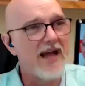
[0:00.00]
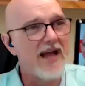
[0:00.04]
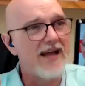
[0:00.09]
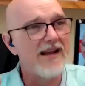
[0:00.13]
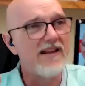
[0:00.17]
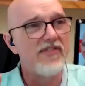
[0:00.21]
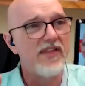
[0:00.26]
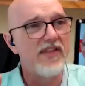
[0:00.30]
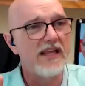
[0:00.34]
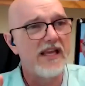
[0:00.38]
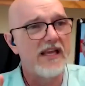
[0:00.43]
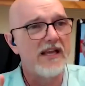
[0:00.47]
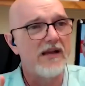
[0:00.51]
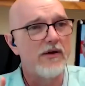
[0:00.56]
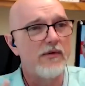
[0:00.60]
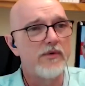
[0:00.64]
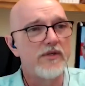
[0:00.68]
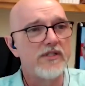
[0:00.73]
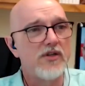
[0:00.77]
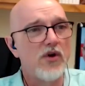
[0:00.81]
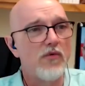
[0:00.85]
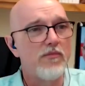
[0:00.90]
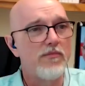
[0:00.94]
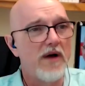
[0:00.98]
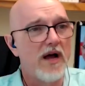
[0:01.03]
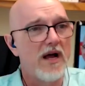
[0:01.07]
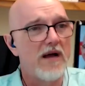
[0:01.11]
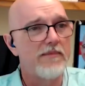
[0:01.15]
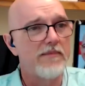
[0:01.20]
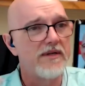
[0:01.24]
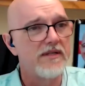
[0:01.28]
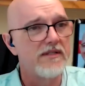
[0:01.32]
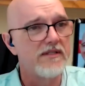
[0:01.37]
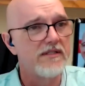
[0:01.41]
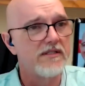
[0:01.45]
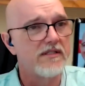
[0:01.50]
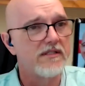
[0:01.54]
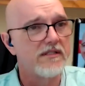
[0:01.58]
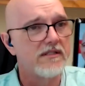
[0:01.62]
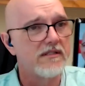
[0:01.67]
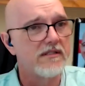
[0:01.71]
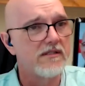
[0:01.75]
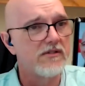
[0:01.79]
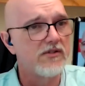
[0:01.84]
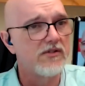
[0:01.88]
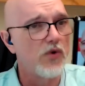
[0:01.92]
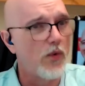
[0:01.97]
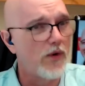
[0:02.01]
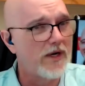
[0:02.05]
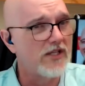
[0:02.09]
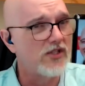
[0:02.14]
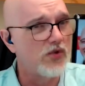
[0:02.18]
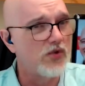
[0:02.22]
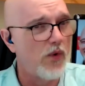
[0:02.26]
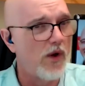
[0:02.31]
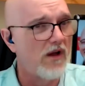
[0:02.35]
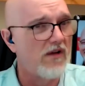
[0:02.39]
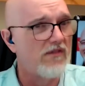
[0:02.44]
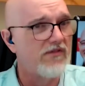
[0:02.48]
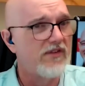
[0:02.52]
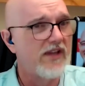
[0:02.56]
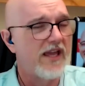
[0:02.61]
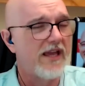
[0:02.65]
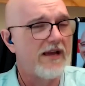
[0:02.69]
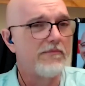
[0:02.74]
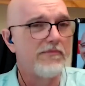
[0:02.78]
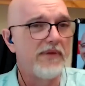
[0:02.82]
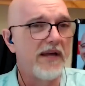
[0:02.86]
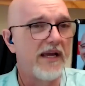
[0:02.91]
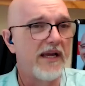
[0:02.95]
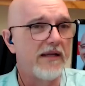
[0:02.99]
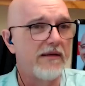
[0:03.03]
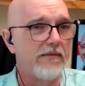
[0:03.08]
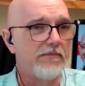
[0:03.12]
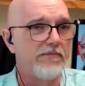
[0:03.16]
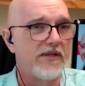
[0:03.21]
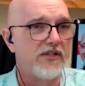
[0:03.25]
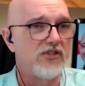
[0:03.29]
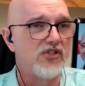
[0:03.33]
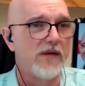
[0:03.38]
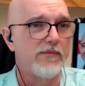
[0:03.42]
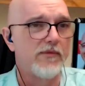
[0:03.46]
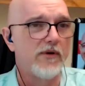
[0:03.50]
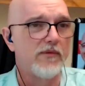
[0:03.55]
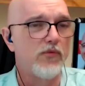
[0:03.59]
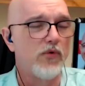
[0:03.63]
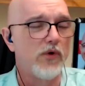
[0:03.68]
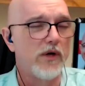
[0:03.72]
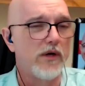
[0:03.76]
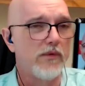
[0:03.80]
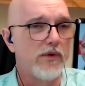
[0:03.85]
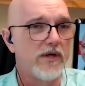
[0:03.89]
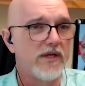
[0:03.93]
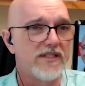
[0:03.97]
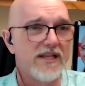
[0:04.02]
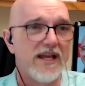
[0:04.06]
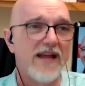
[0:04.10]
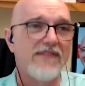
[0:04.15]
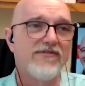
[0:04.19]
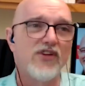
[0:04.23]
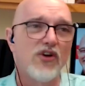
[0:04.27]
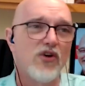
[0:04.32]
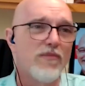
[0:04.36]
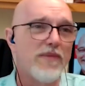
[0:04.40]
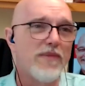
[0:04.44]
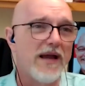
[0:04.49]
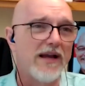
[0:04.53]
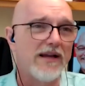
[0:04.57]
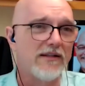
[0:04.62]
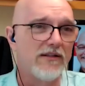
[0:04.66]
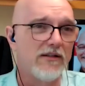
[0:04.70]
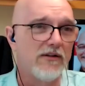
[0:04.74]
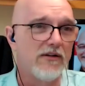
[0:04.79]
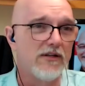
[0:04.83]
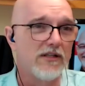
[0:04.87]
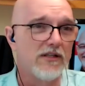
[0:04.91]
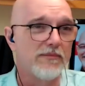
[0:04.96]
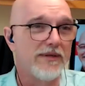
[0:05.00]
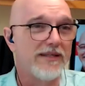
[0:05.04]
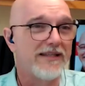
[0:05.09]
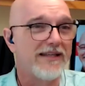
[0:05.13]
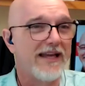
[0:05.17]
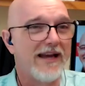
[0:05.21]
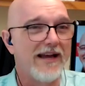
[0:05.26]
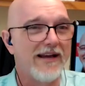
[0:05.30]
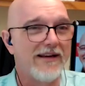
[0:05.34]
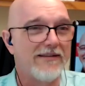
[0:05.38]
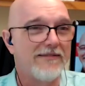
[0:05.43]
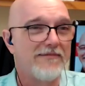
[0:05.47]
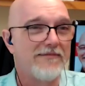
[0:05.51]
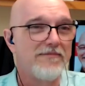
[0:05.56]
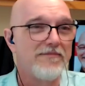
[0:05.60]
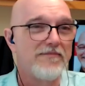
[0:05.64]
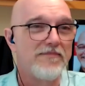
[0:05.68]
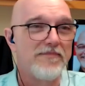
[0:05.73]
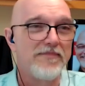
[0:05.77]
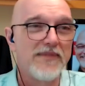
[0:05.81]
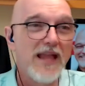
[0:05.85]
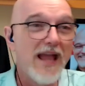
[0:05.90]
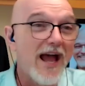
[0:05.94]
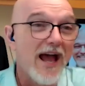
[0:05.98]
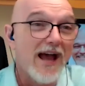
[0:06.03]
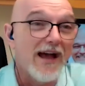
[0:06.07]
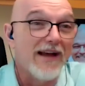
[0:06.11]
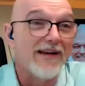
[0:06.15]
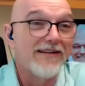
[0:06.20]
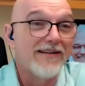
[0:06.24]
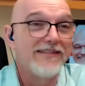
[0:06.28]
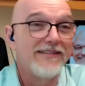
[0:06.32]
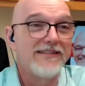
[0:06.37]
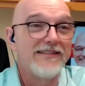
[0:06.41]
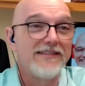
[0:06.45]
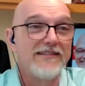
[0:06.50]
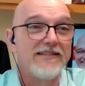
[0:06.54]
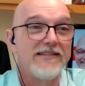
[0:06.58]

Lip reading: I'm kind of thinking it was Obama's 2012 campaign, Pajama Boy. I have to go back and look, but yeah. Yeah.